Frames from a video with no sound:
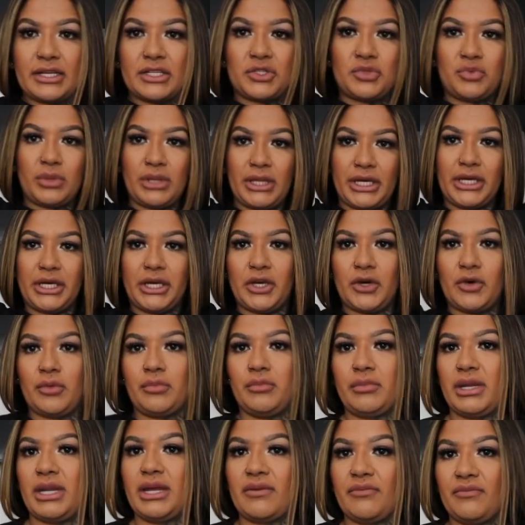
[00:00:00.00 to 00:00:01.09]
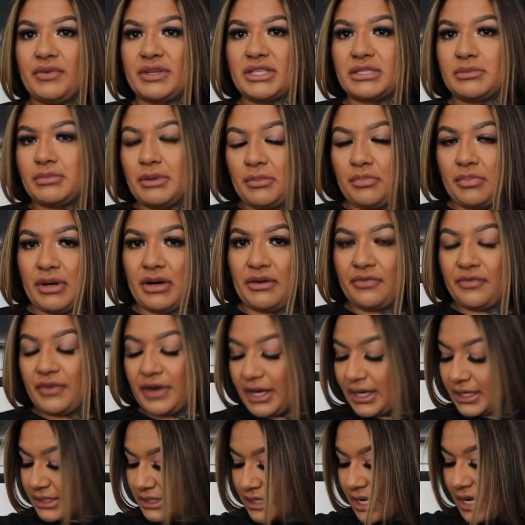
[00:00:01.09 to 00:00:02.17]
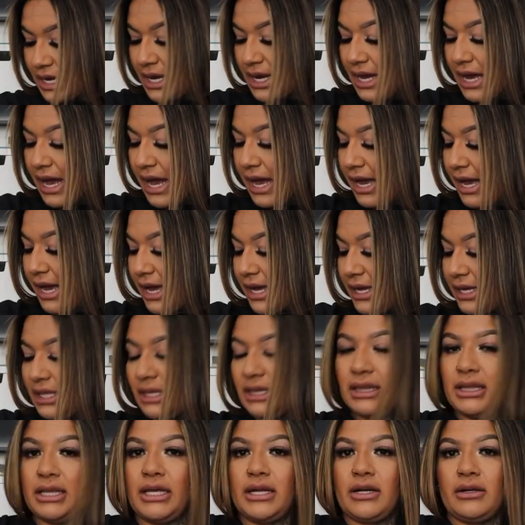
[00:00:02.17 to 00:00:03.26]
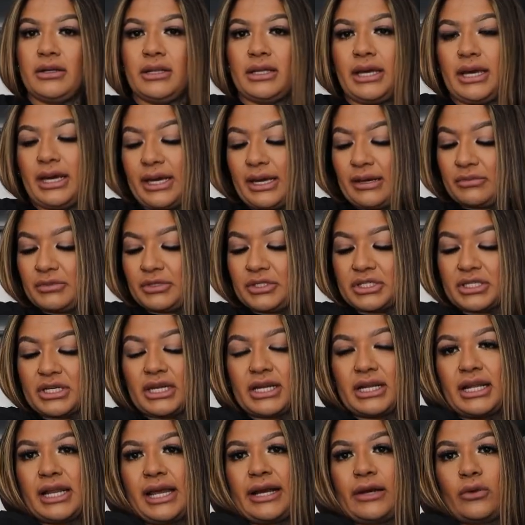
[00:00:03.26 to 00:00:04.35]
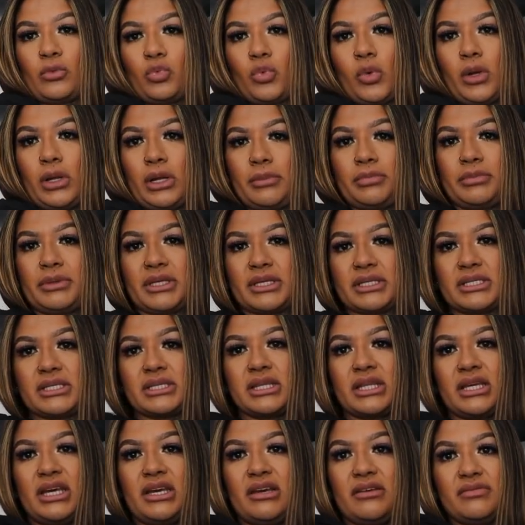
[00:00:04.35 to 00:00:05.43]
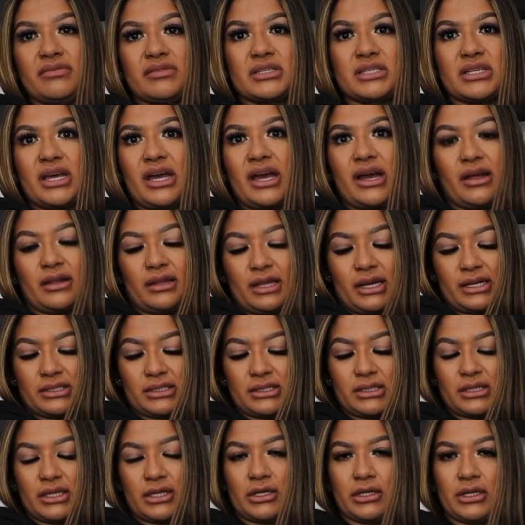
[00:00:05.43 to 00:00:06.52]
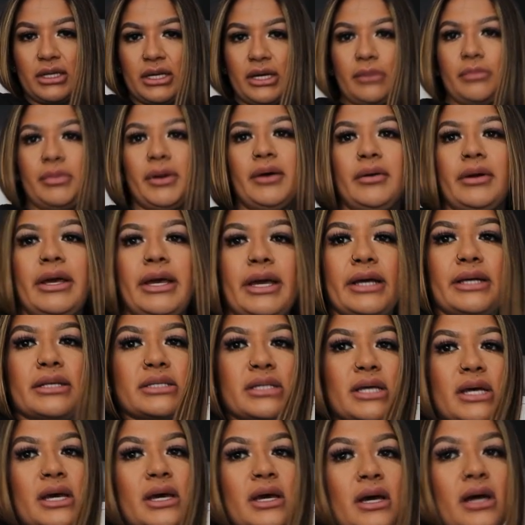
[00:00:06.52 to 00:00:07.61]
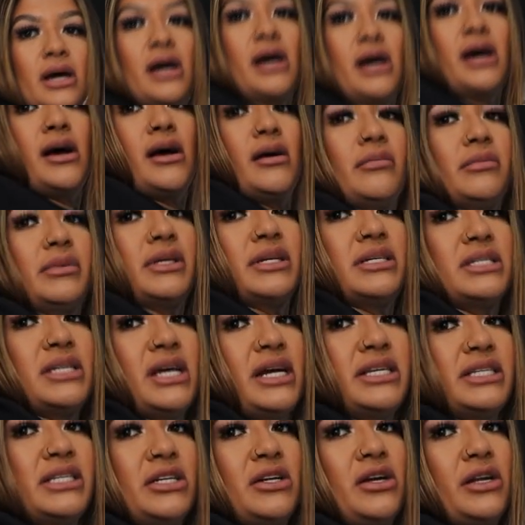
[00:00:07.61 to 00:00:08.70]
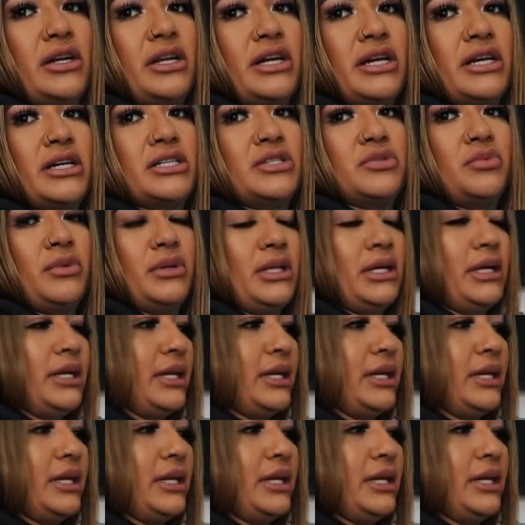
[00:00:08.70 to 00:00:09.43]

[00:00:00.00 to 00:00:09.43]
it's really cute. Medium fits me perfect. I literally am just gonna like roll up the sleeves and that's literally about it. Um, the sizing on it is really